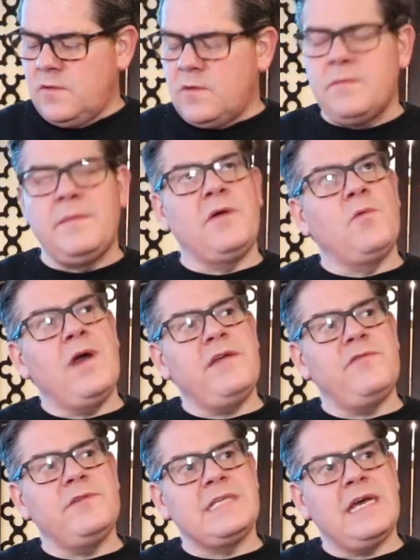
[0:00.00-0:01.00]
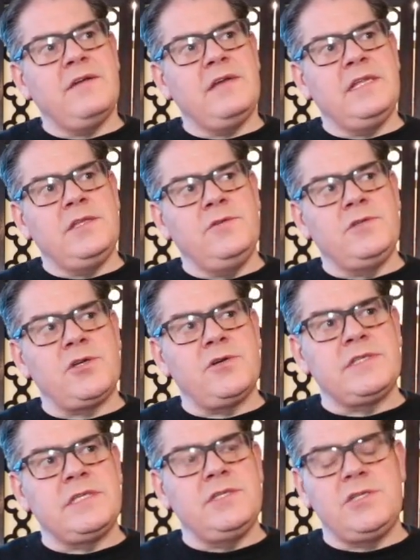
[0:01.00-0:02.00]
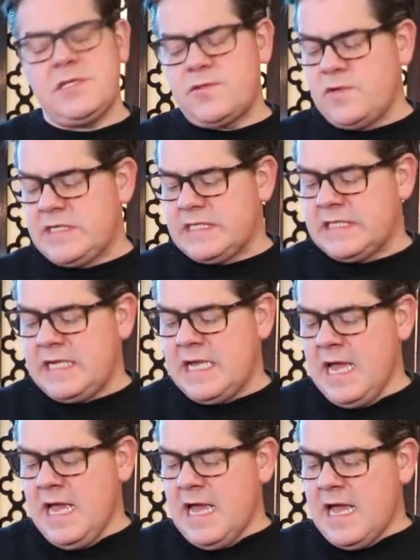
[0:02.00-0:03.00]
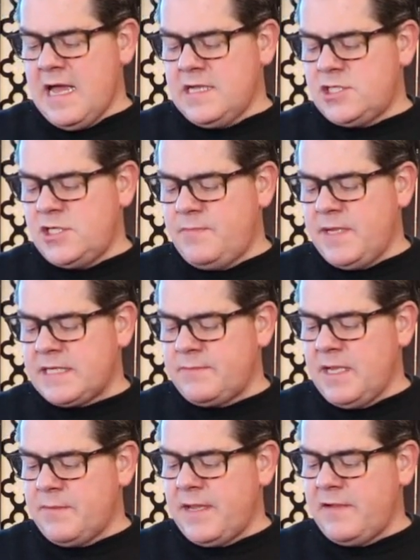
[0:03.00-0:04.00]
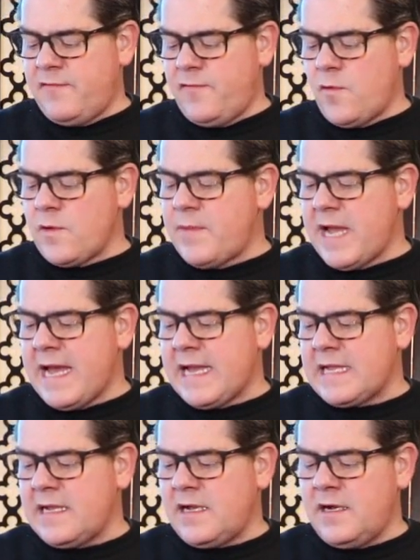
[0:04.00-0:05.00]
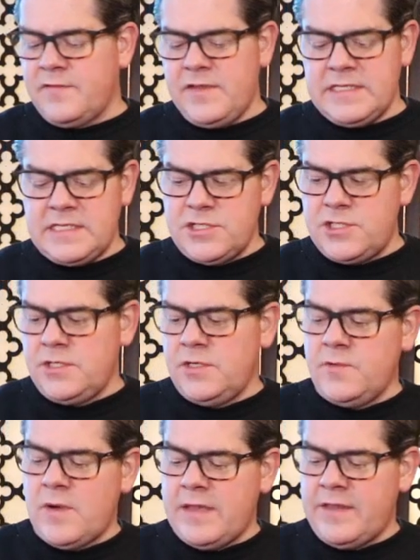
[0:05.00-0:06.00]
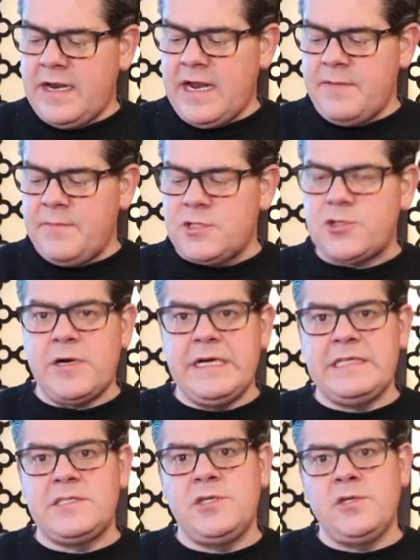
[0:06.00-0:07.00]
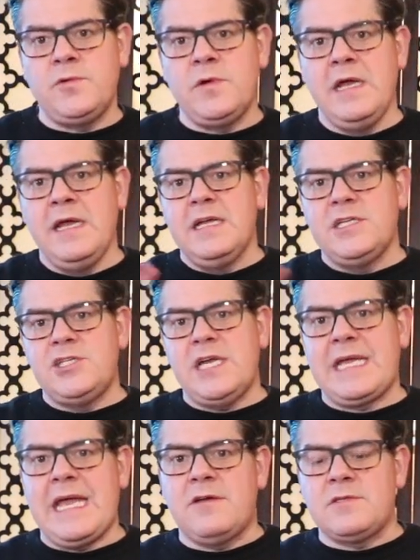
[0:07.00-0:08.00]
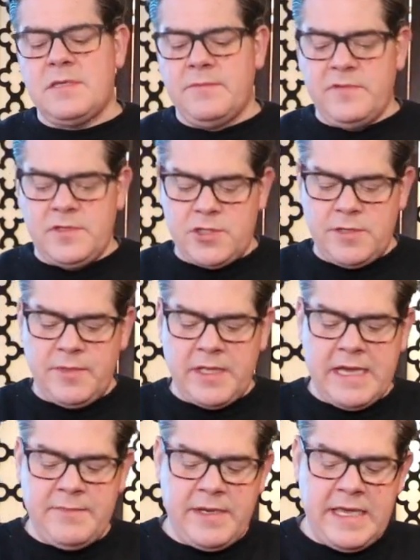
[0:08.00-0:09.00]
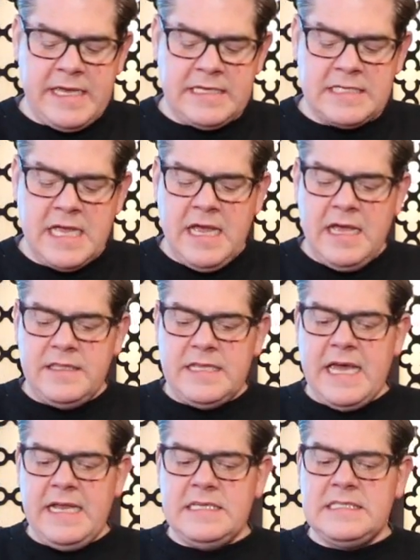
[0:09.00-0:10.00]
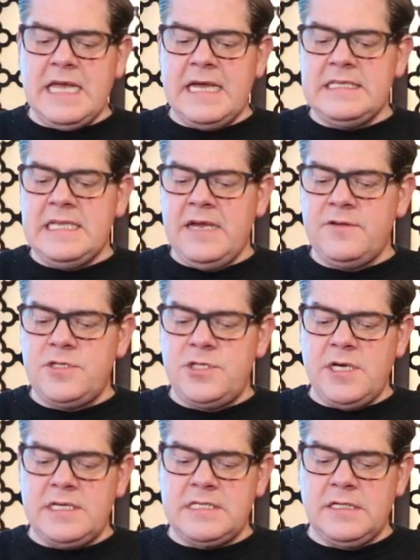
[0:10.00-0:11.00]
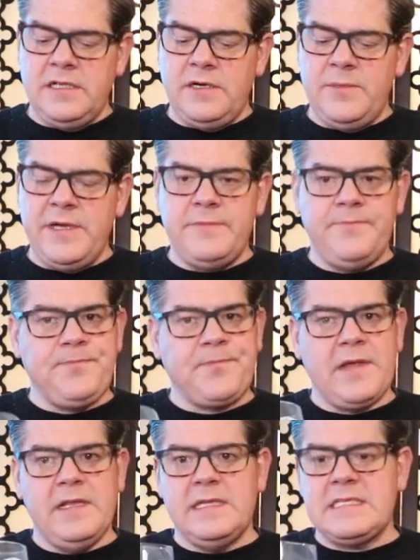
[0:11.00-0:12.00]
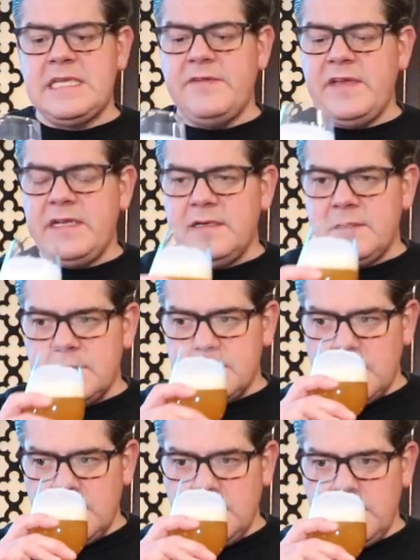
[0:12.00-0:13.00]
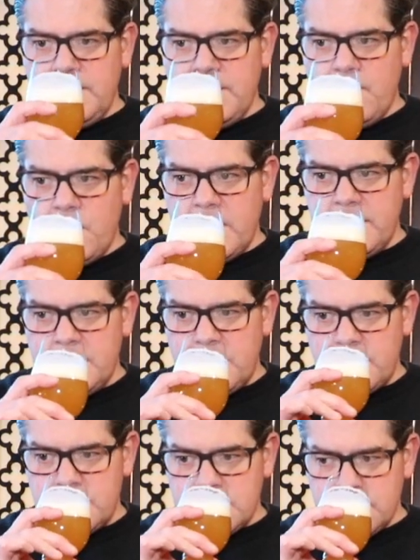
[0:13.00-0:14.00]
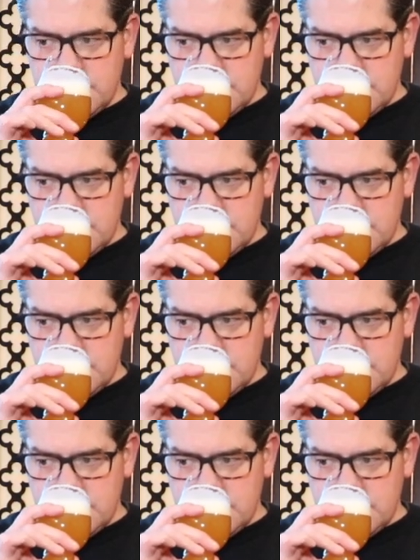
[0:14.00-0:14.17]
or my wife was out in New Jersey just recently, and she picked me up a 4-pack of this because she knew that I've been trying to check out some of the triple IPAs. The head has died down just a little bit. Let's give it a little bit more on the nose.